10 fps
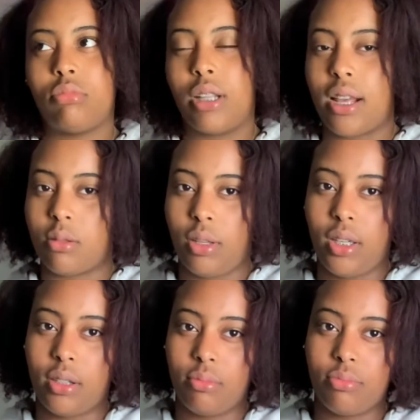last
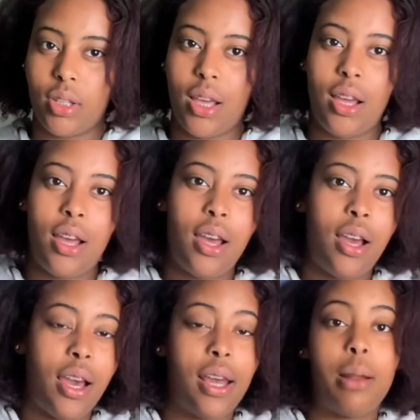week
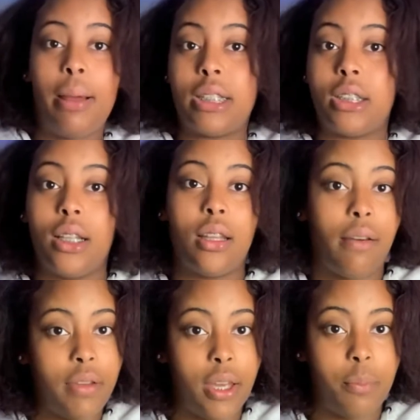and I'm actually
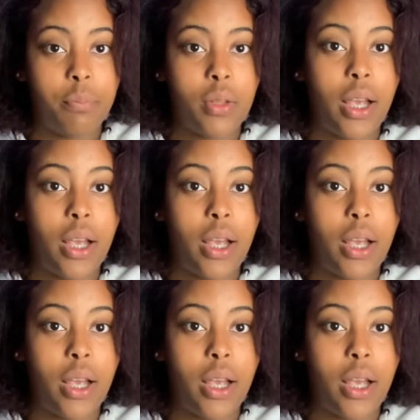loving it.